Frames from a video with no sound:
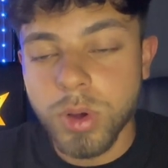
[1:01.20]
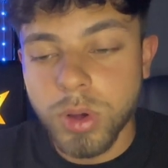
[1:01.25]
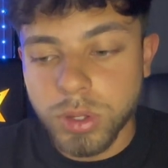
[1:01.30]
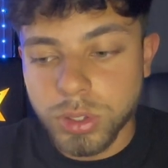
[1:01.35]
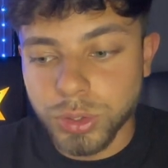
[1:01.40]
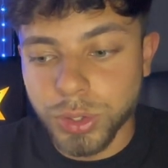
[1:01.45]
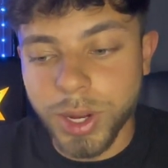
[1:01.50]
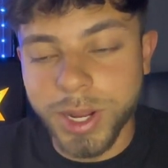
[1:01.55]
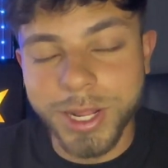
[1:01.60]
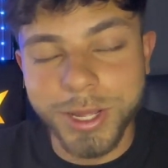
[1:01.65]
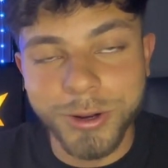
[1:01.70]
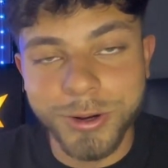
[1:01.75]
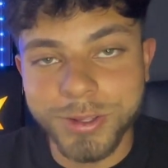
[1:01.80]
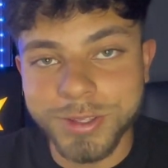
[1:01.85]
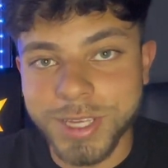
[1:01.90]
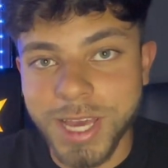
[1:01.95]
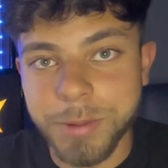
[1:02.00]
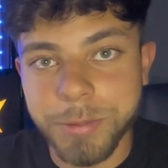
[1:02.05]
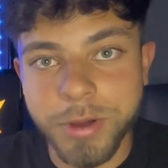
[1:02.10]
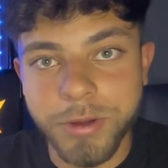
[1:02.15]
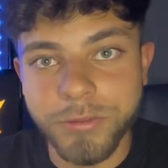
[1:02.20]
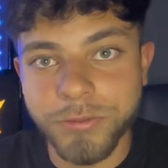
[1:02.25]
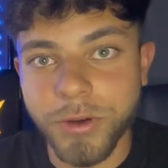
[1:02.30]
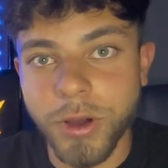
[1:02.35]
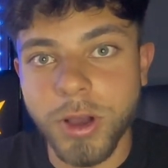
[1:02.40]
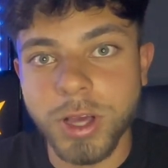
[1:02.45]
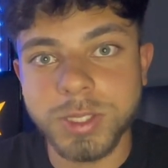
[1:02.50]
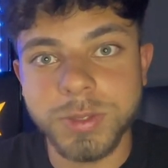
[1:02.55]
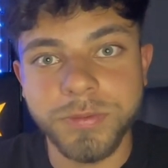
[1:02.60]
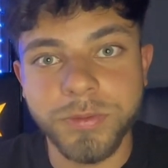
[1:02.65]
trading on a demo
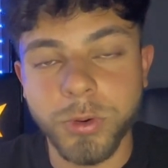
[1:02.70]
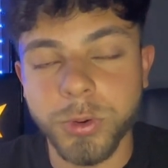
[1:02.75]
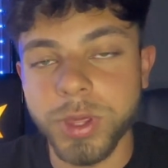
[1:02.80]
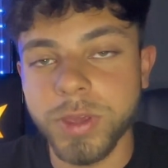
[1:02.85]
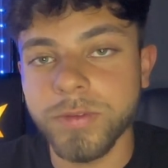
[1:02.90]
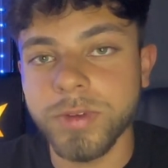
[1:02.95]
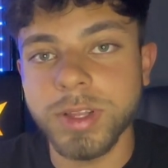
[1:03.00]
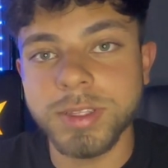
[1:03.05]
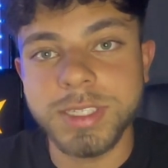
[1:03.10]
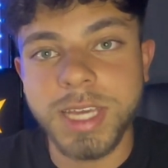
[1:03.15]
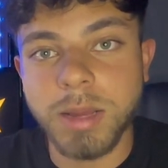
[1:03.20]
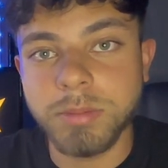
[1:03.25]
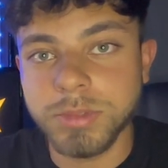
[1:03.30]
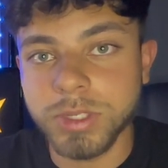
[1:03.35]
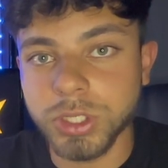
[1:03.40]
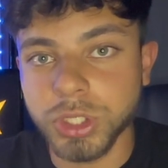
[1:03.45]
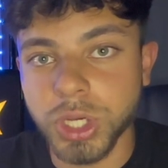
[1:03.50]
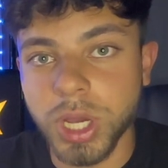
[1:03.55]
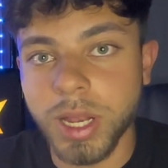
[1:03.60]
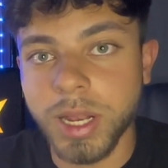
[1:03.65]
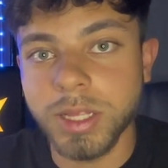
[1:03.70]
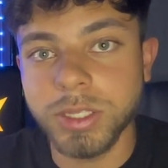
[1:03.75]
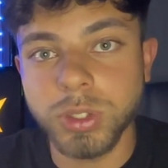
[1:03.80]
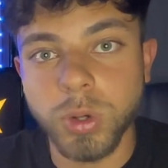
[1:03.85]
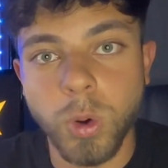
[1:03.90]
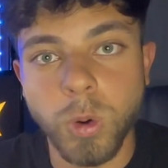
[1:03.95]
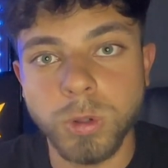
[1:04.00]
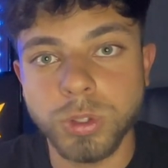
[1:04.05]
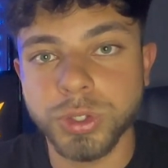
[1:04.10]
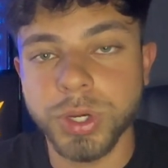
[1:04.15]
first before you even attempt a challenge
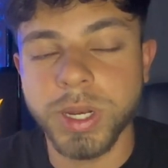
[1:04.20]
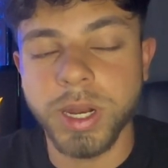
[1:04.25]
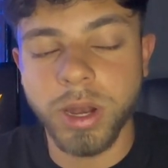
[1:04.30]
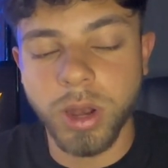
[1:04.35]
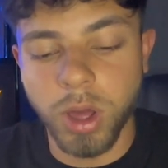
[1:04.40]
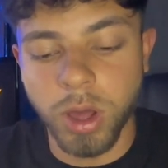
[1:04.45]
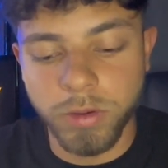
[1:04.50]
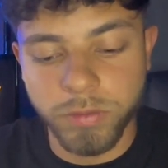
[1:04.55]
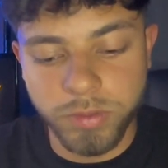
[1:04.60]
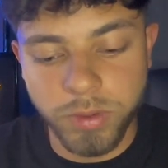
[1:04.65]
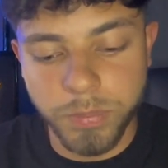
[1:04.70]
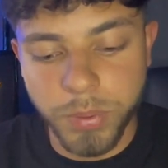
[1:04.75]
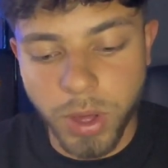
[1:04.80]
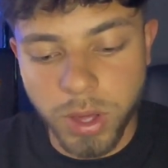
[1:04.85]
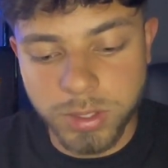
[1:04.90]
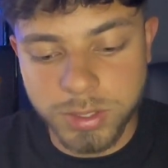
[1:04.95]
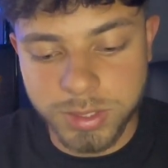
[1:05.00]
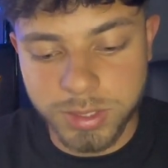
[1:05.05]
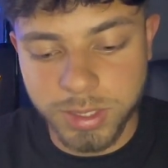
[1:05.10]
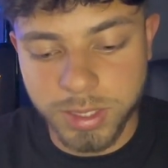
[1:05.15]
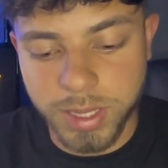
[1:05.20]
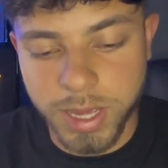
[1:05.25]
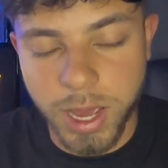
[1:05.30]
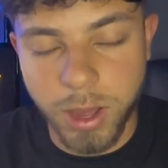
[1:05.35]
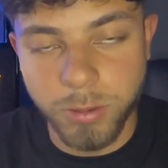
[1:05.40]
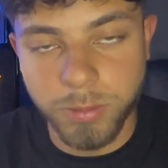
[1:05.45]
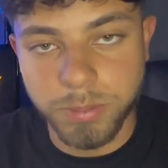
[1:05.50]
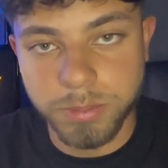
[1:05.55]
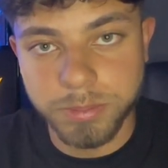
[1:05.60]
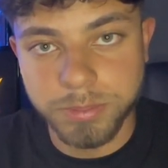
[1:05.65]
or trade a live personal
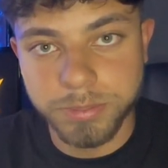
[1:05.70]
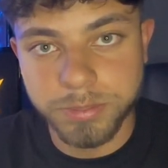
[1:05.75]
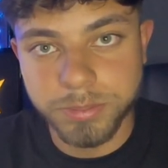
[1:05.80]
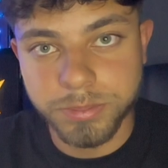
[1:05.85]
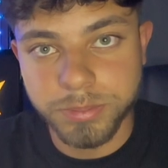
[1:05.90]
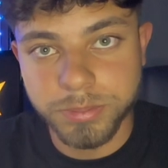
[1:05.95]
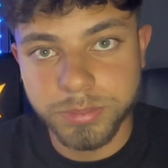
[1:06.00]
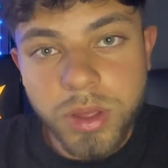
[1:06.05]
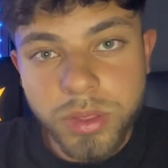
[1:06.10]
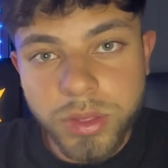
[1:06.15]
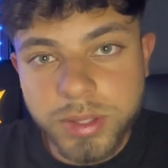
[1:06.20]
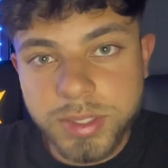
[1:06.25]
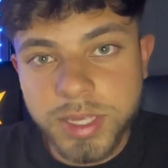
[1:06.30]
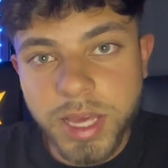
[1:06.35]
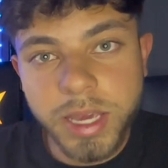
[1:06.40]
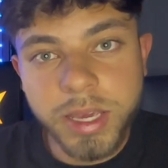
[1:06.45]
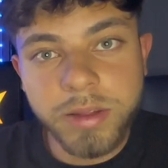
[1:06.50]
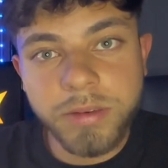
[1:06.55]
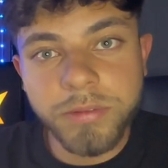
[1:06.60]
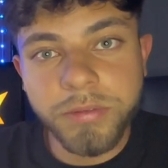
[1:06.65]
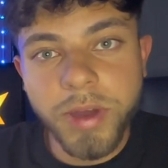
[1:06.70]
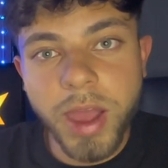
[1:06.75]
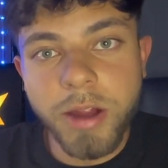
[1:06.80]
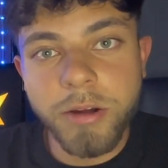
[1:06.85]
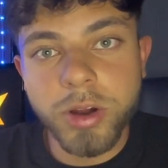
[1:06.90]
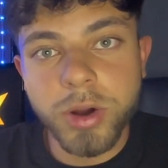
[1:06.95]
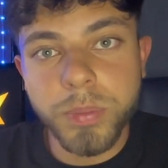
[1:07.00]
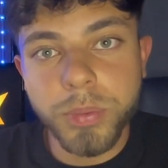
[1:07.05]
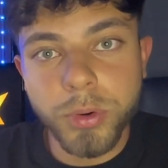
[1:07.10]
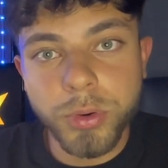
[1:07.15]
account. The second
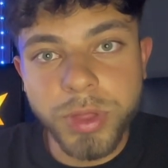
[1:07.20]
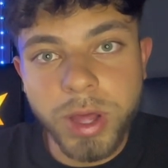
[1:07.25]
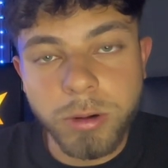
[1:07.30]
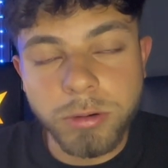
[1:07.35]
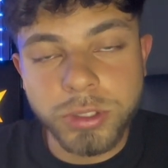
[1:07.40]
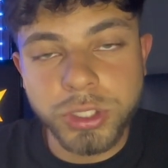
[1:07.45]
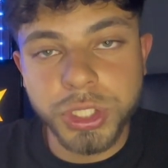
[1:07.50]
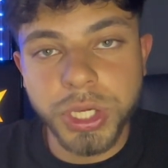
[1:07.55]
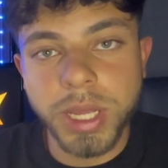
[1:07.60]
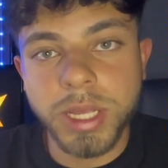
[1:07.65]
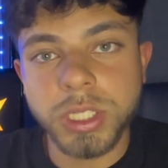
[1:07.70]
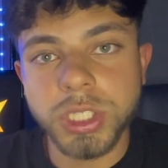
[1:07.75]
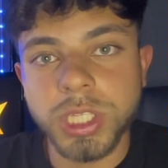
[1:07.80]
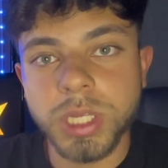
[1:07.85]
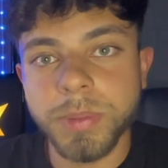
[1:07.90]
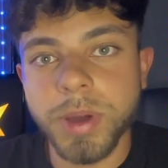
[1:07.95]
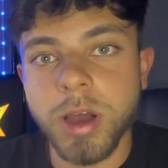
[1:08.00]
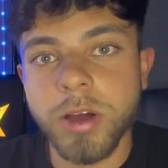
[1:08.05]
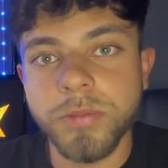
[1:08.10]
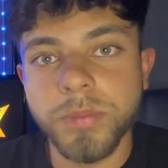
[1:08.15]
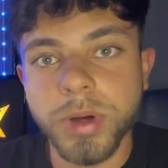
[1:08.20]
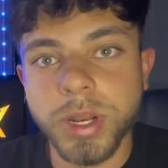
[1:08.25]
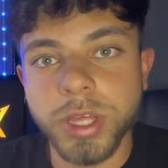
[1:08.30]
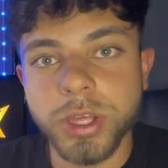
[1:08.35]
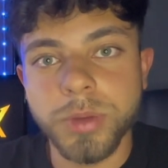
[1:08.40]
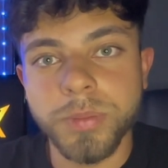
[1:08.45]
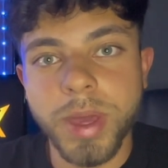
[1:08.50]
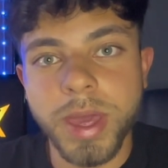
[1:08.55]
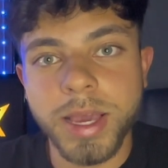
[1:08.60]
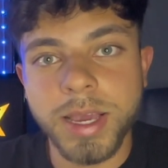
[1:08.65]
variable that will change the amount of money
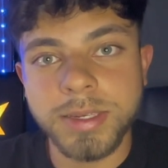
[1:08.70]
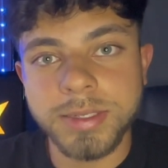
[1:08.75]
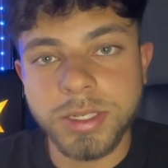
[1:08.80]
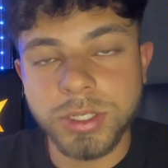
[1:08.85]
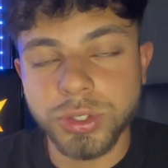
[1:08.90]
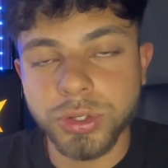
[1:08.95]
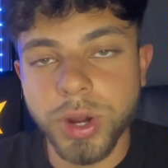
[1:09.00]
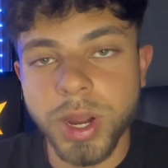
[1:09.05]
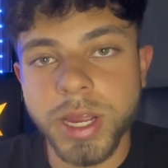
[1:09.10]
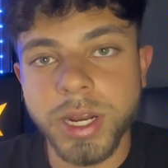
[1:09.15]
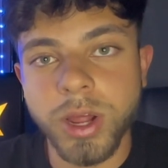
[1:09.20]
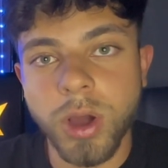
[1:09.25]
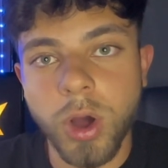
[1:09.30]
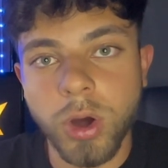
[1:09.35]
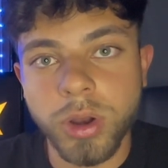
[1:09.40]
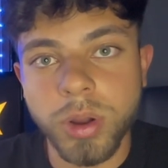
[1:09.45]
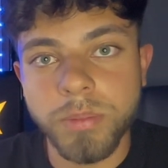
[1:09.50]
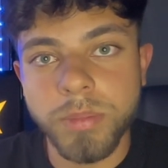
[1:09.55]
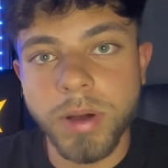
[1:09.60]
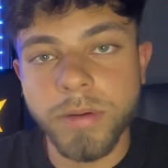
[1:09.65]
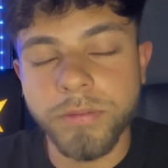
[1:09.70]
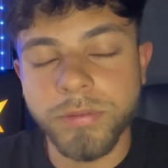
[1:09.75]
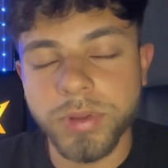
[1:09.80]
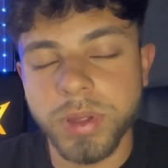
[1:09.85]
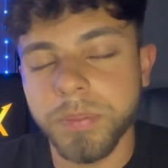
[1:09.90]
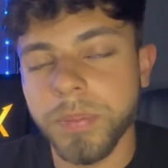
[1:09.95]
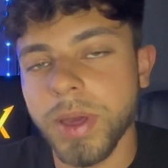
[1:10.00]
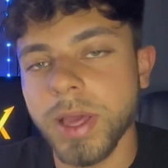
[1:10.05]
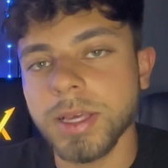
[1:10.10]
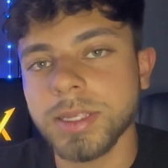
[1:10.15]
you make as a trader on a monthly
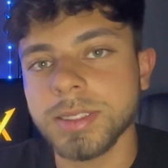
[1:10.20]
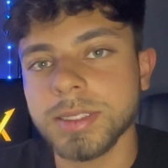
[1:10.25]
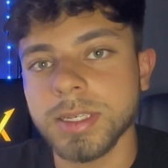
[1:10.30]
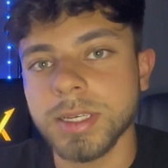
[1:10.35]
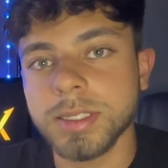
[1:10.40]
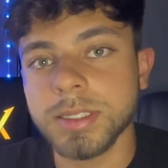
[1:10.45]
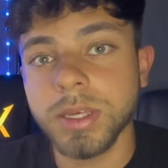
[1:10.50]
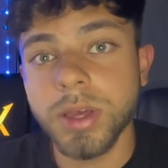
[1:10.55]
basis